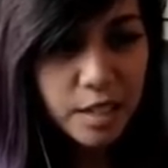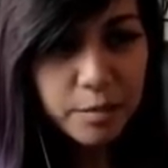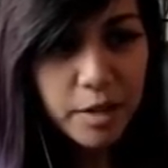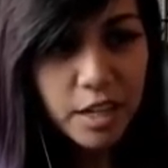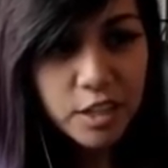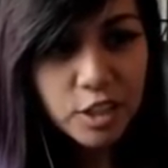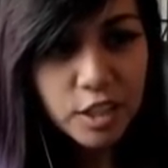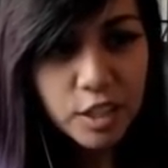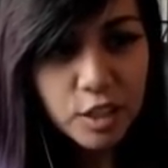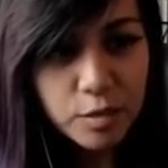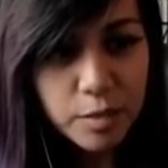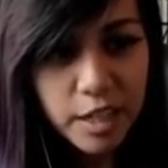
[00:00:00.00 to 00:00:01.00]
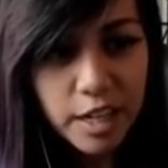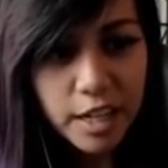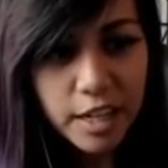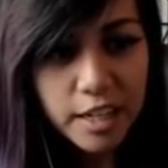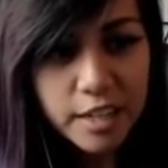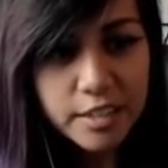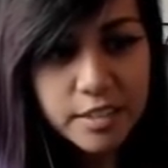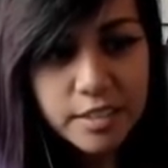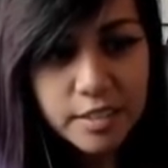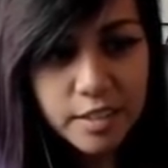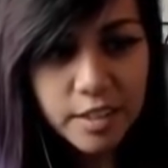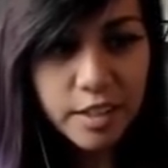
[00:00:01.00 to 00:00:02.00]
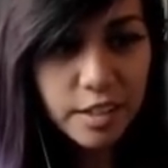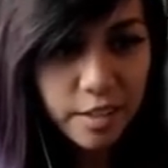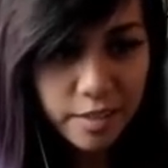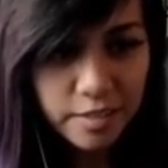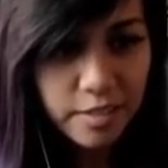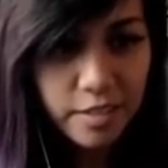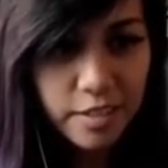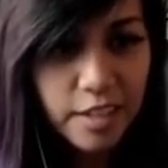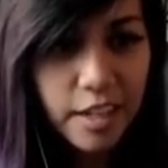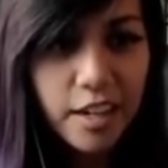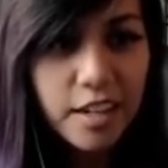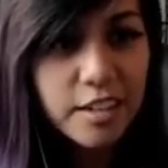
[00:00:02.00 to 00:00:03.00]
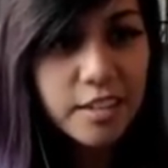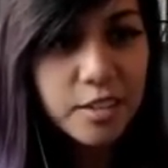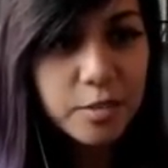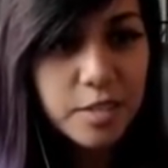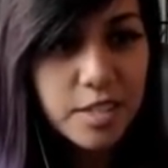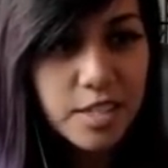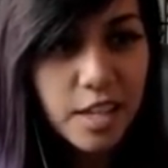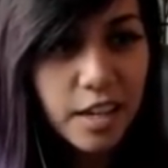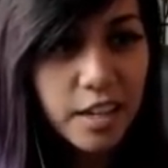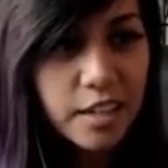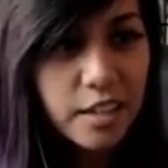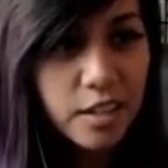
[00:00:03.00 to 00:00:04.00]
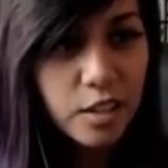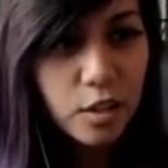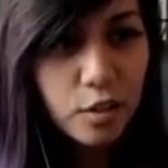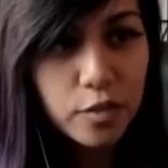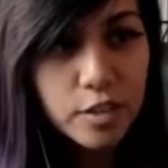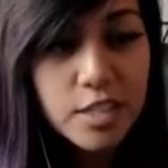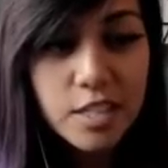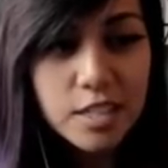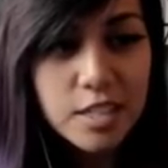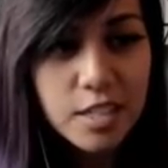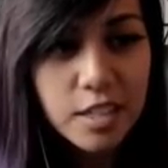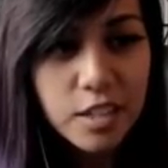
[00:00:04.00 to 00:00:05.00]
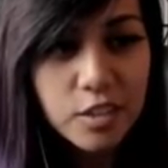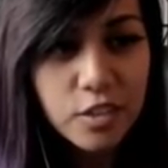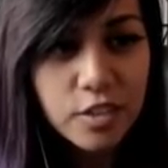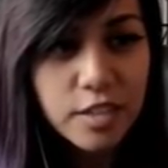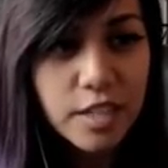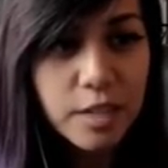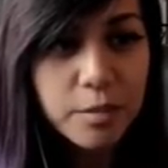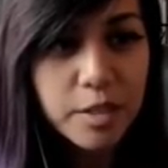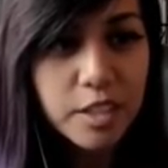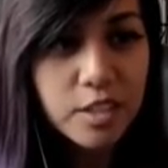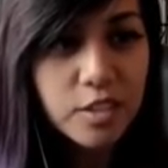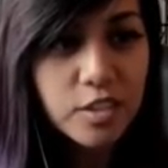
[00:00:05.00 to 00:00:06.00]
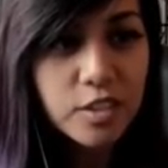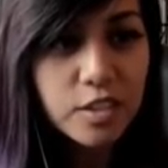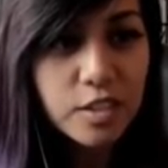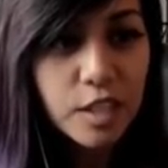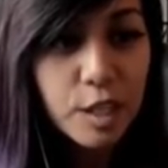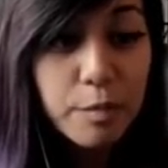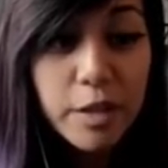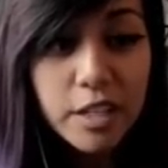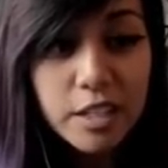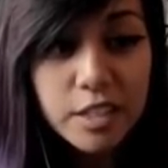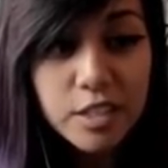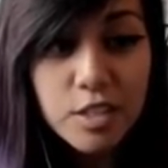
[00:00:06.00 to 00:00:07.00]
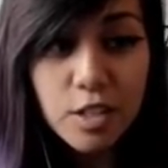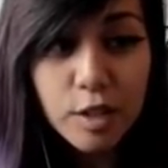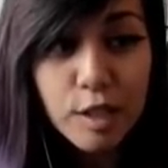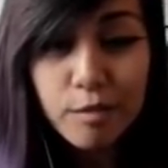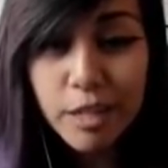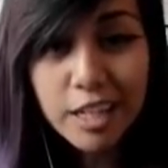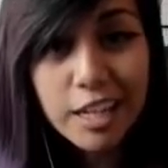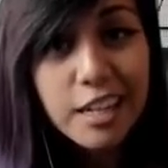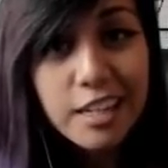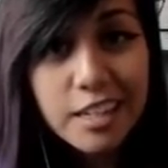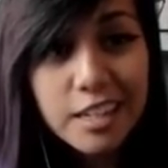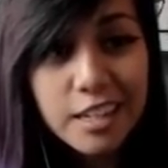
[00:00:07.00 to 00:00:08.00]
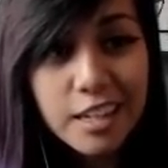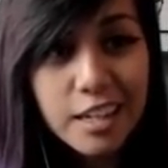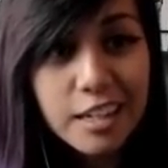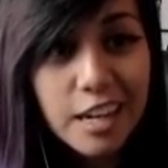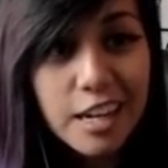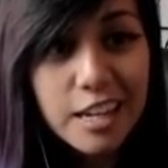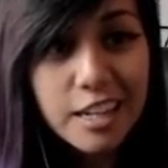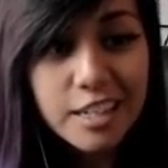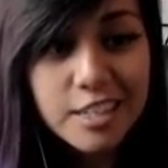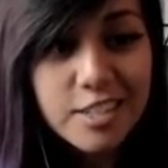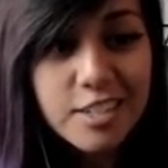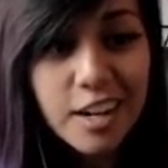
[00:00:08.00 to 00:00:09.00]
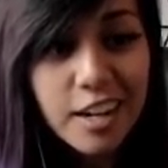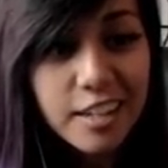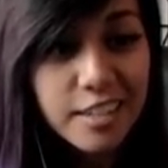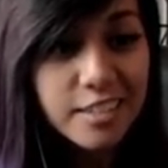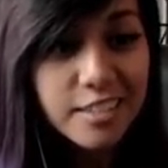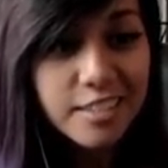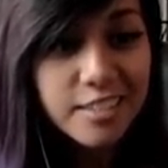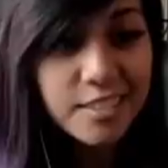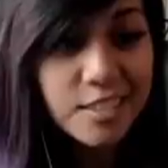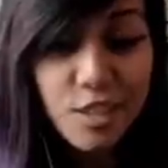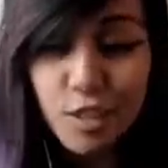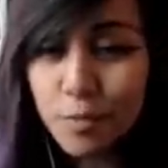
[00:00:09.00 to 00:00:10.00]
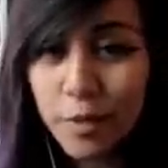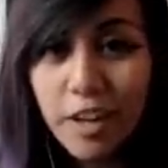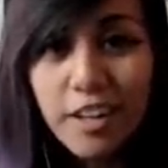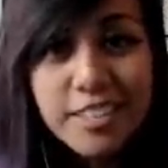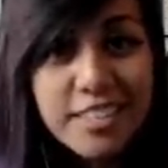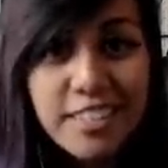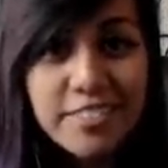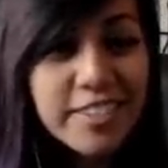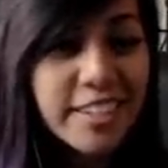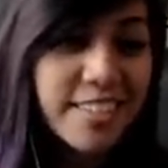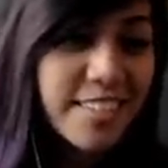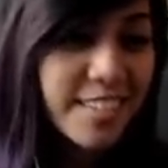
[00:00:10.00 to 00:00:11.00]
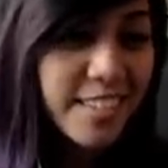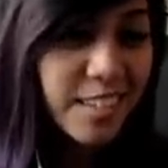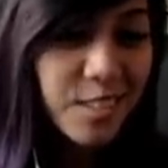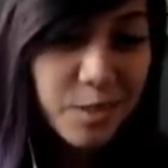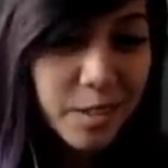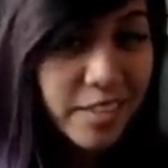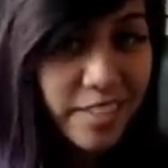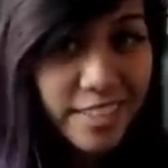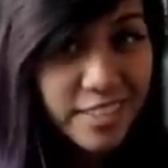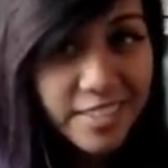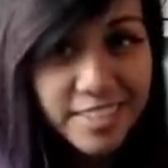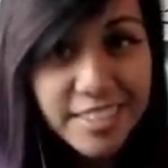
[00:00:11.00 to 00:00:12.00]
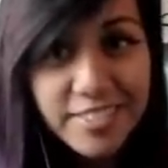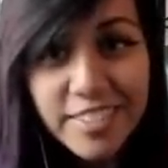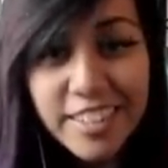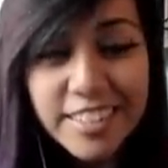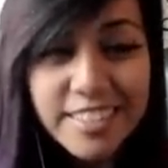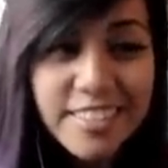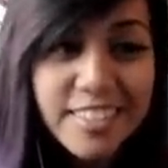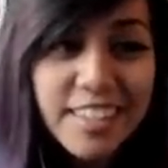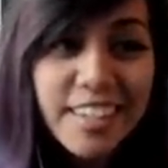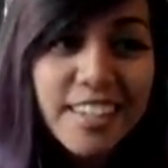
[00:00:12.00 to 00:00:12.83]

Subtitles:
get a mass change in my hand, or yeah, it was set. Go for 1600 damage. They Paleozoic my Anki, and Anki's got small defense. He's got 1200 defense.